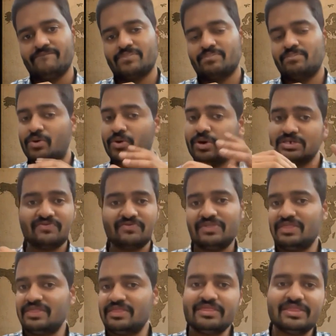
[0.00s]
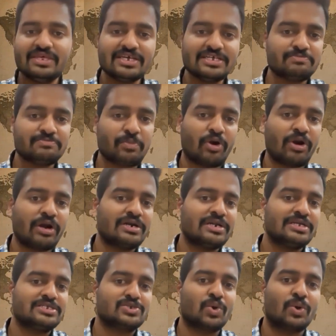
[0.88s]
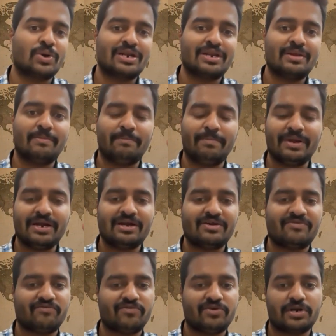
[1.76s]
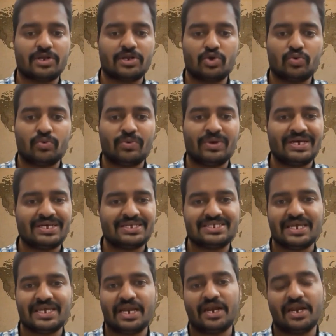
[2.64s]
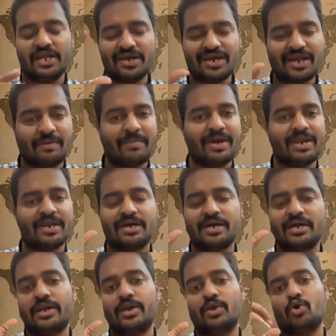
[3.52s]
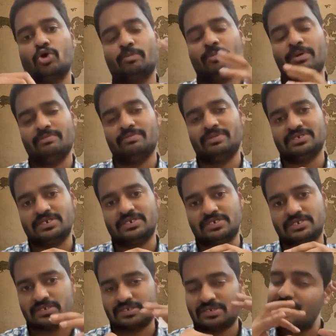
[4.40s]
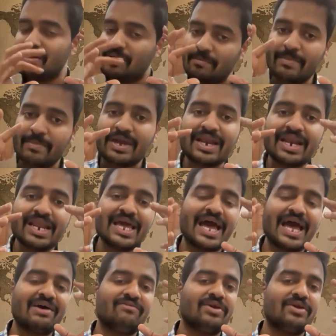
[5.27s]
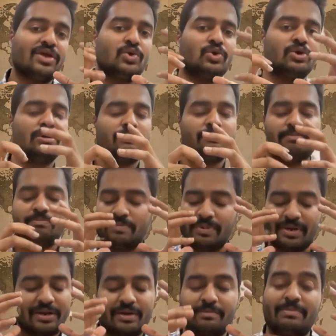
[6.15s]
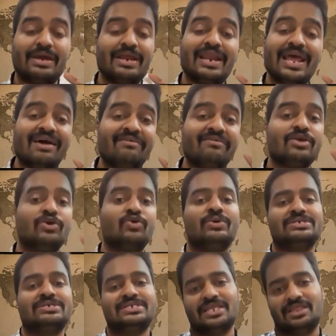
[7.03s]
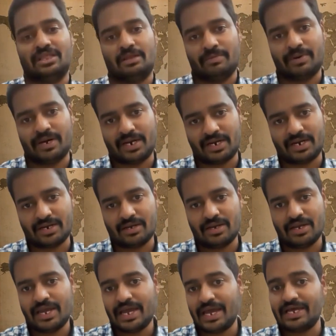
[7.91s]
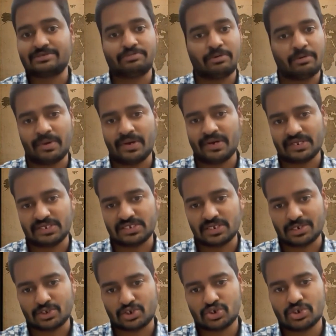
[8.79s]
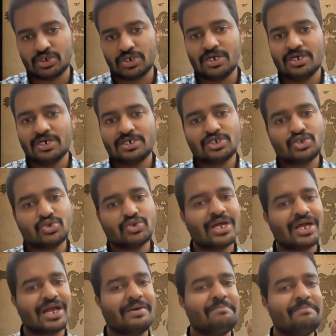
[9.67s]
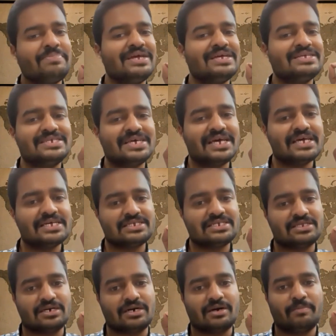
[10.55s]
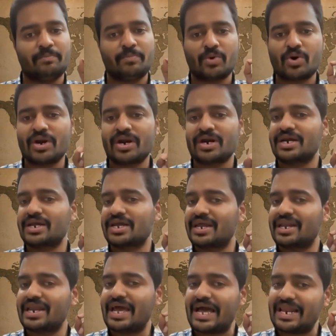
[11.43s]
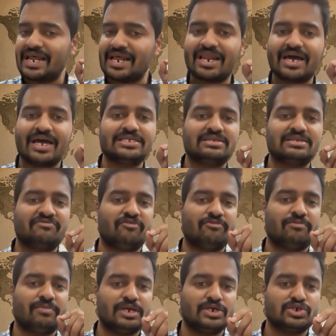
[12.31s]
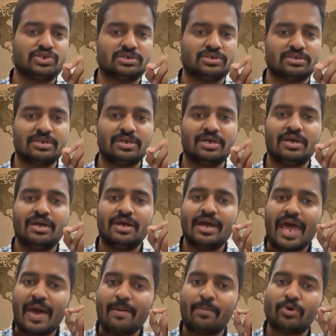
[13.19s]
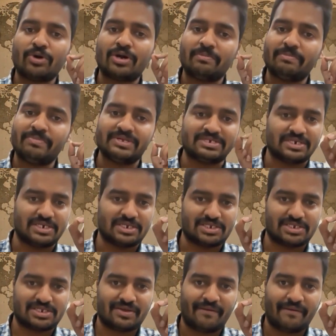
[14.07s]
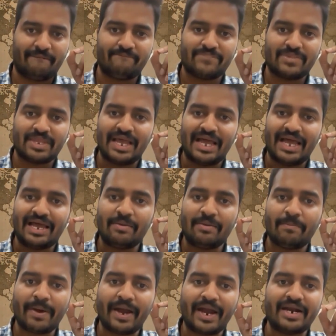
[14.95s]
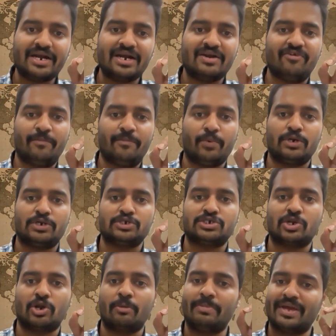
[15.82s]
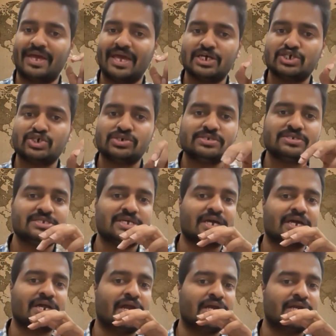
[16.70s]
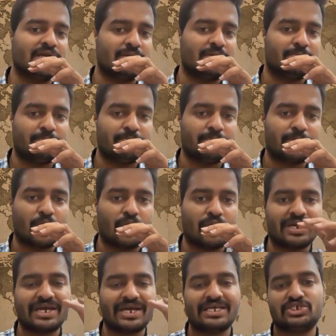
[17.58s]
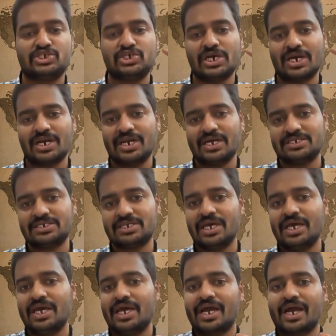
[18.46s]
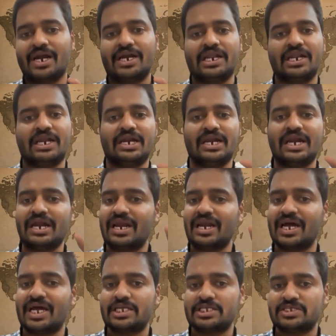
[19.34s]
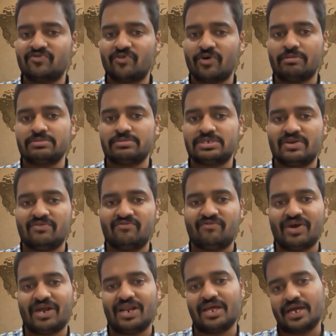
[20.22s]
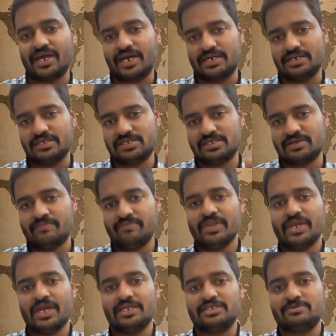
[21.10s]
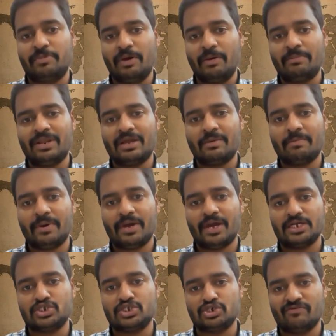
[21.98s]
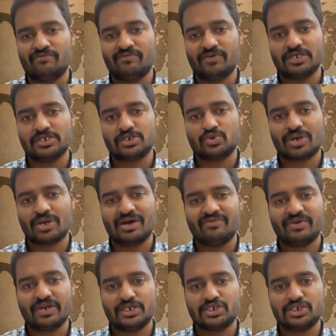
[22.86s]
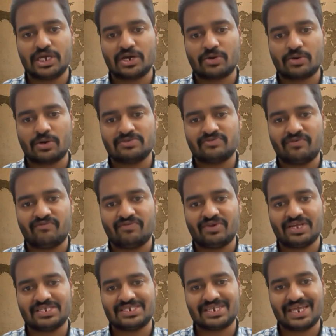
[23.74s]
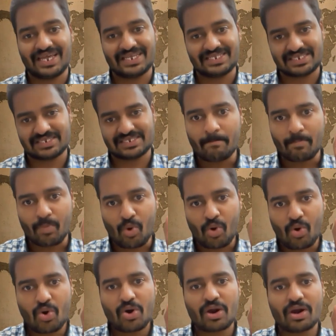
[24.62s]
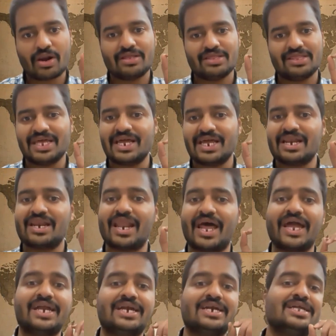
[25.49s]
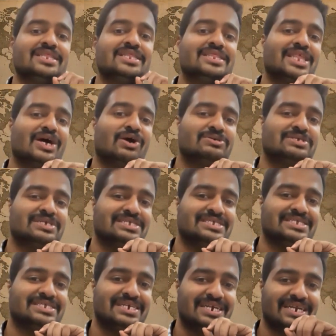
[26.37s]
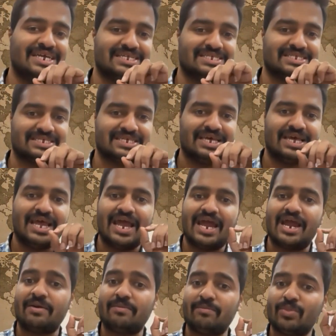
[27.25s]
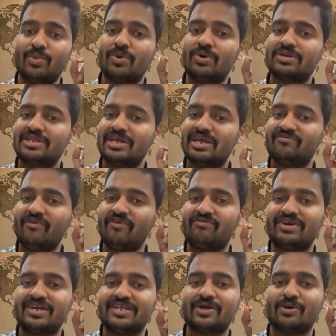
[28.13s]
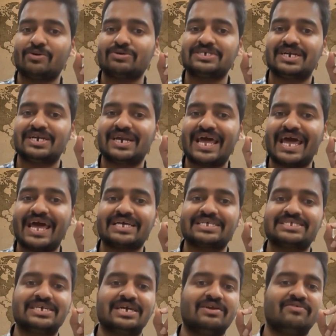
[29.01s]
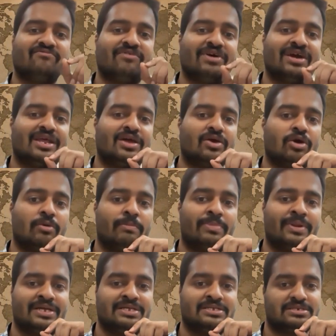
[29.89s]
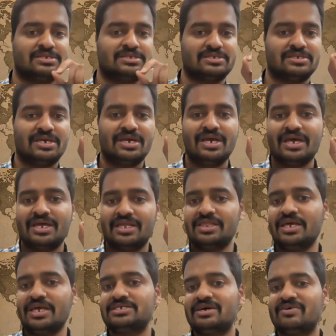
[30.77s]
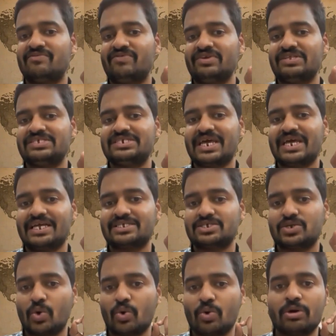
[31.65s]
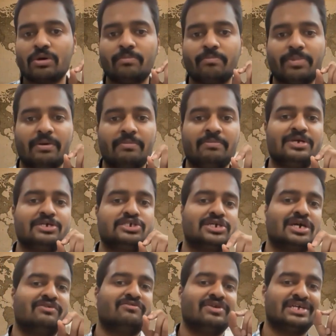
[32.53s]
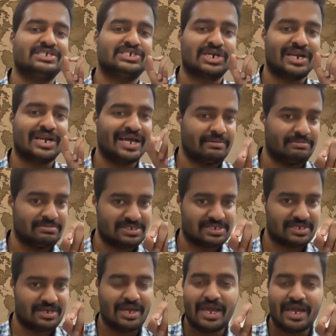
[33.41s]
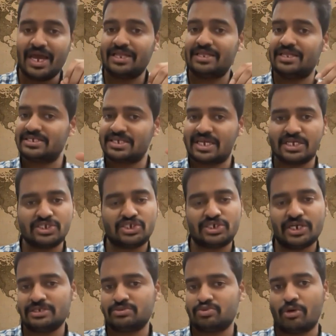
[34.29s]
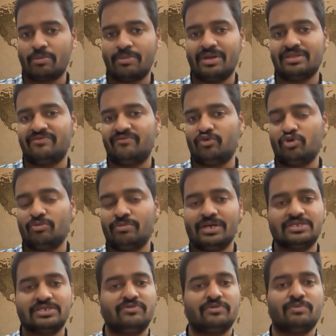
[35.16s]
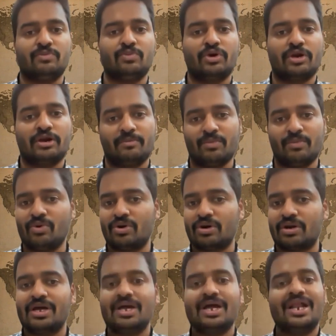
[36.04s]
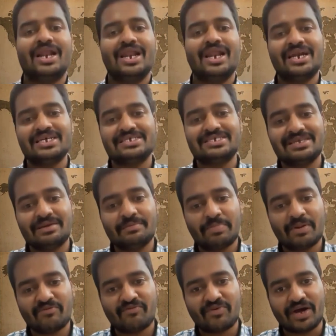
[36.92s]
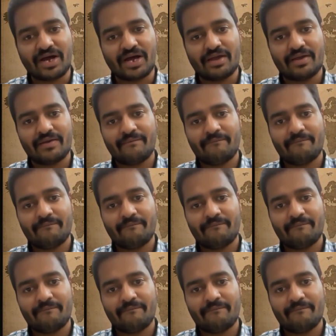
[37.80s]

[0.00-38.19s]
Because this product is totally built for US, Indian, American, and European businesses, mainly having USA in the mind, as per my research. So the company says the product can analyze information about a business, help identify potential obligations, and create a prioritized checklist containing deadlines, forms, and filing guidance. Its public page refers to coverage across 50 states, more than 19,000 cities, and more than 50,000 tax and filing compliances. These are FinStack's own published coverage claims, and this can change probably in a few months with more and more. Let us simplify